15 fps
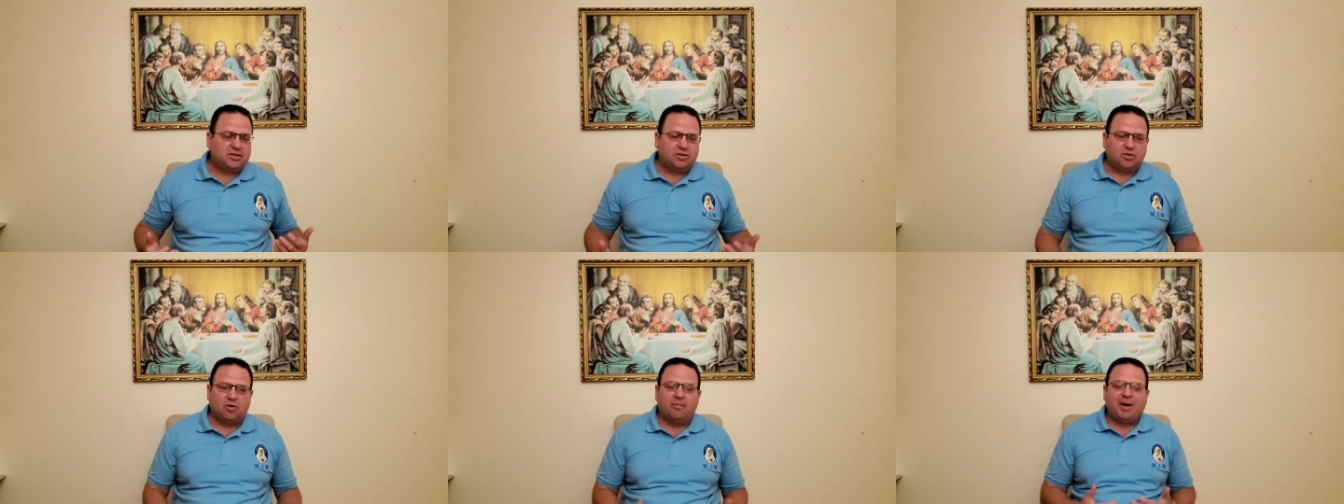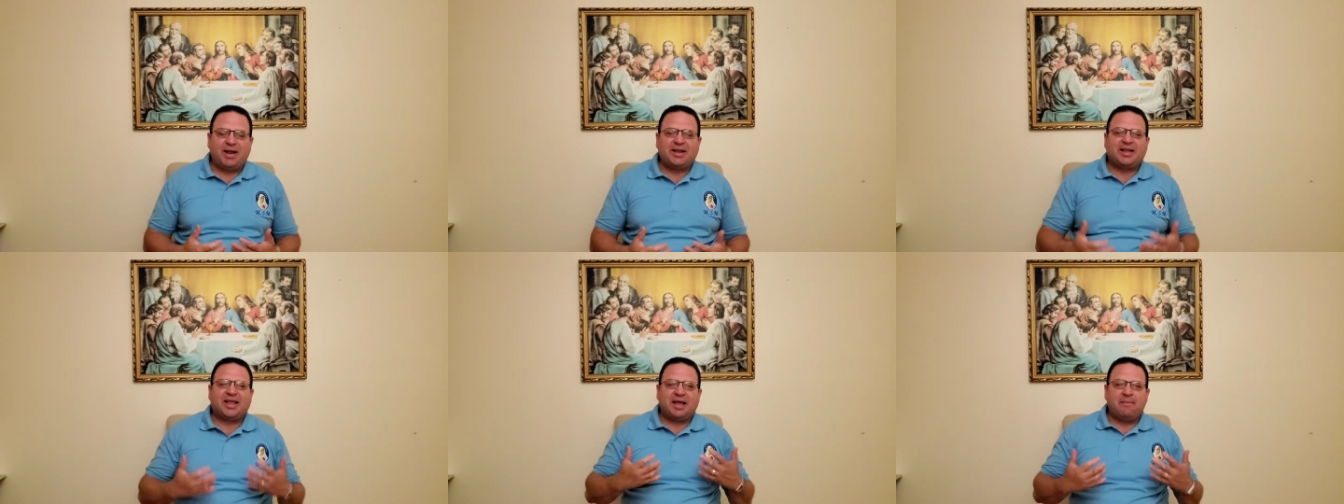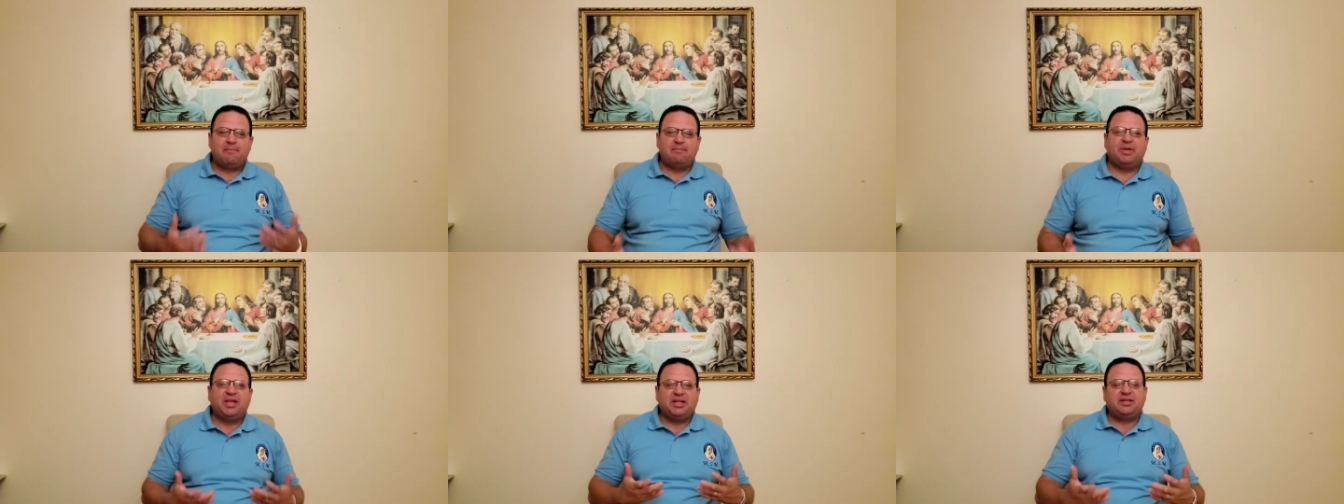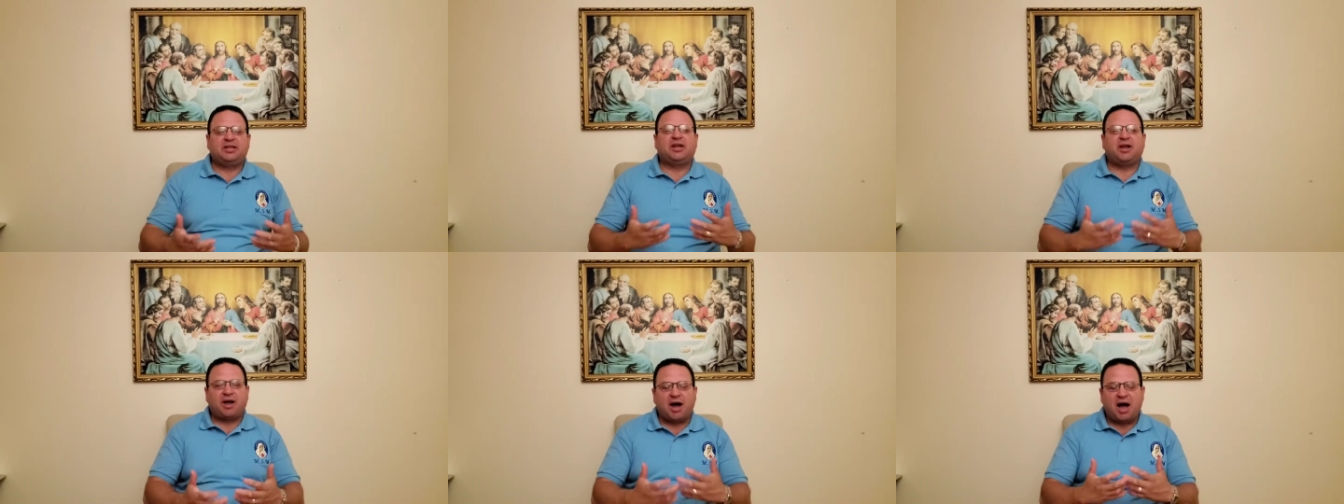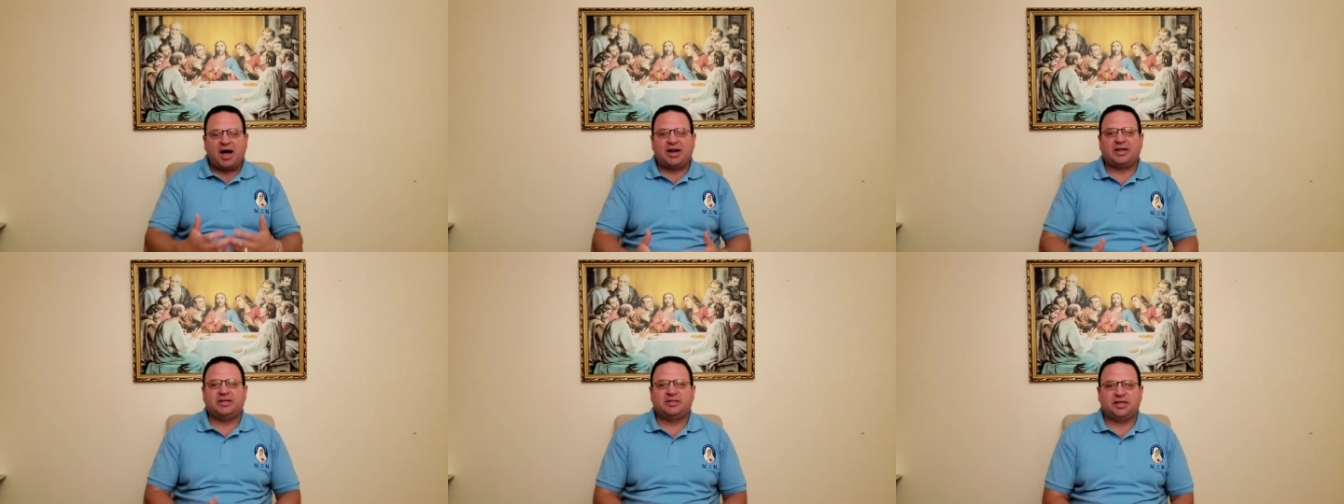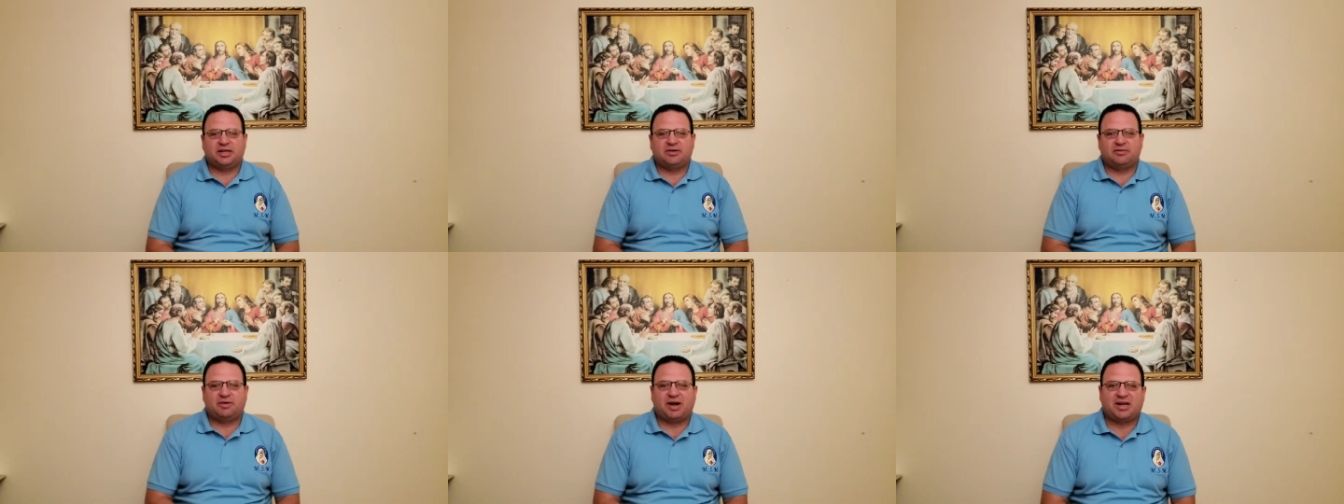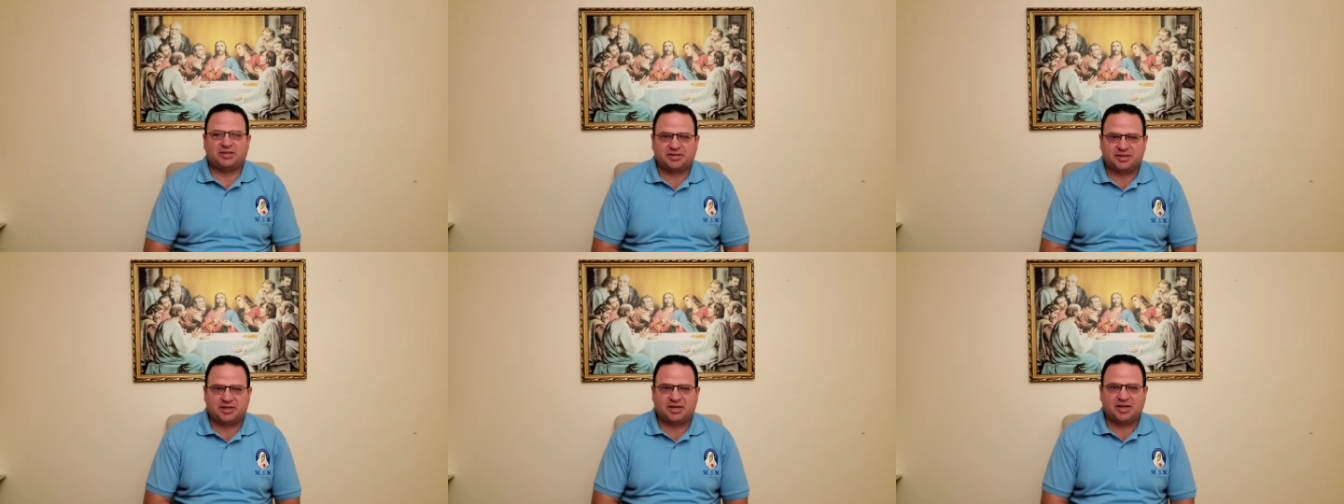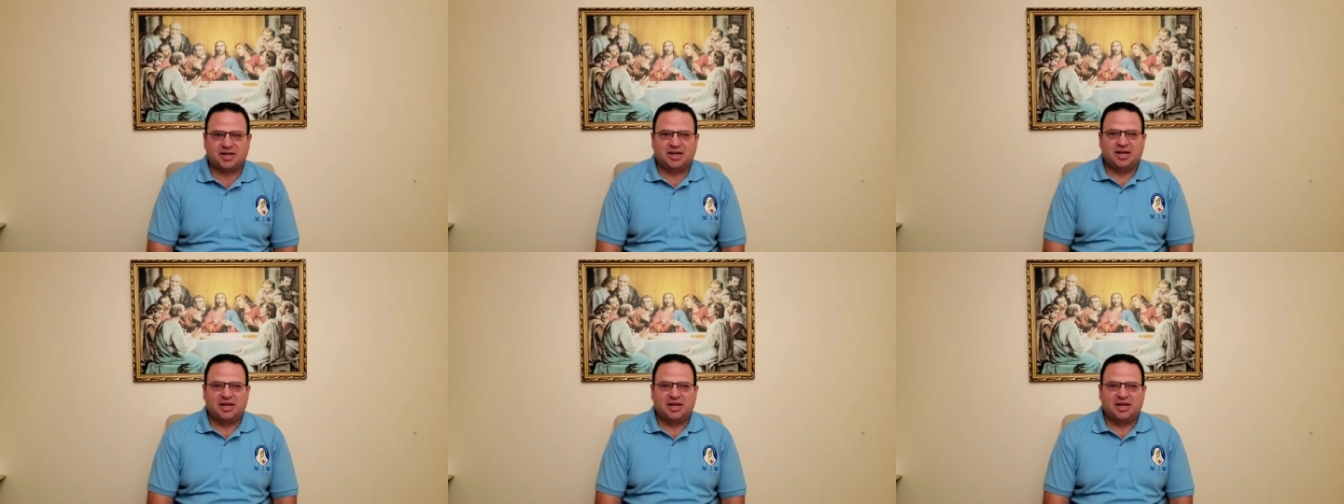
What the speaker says: nobody can be God in generosity.